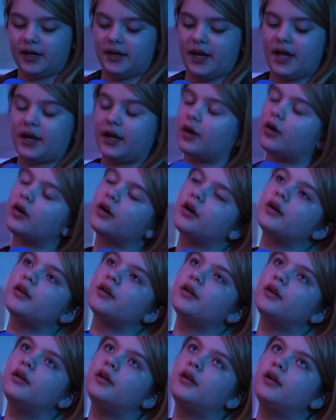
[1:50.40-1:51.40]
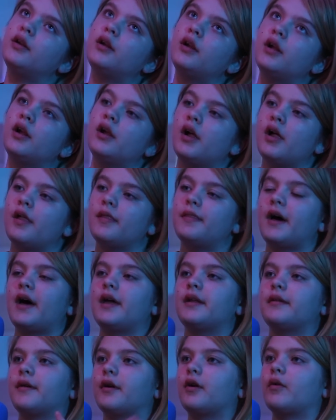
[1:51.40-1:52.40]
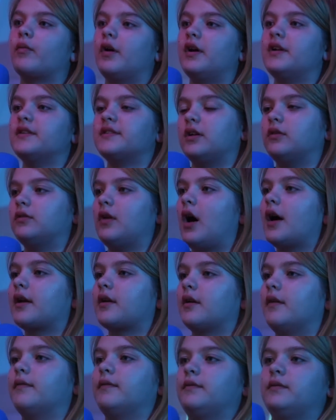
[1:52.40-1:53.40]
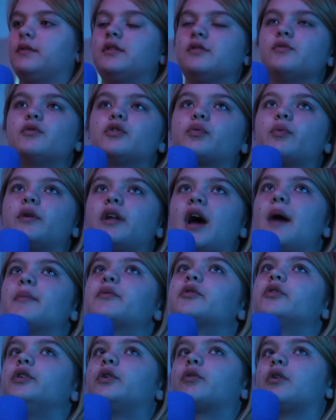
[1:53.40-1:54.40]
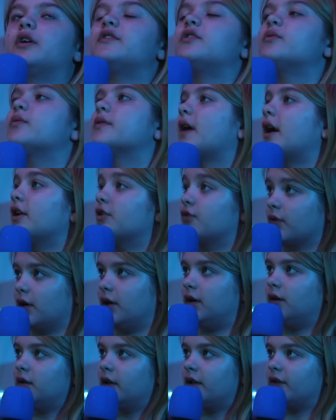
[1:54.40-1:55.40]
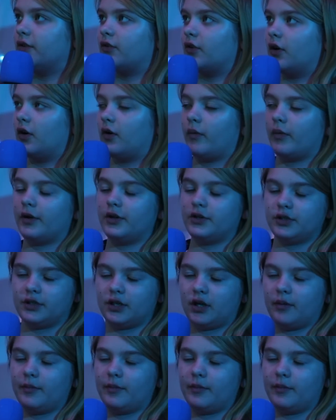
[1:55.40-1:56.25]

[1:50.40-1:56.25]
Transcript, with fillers: Uh, and I heard that there was a lot of, you just went absolutely crazy with that drill, and so I wanted you to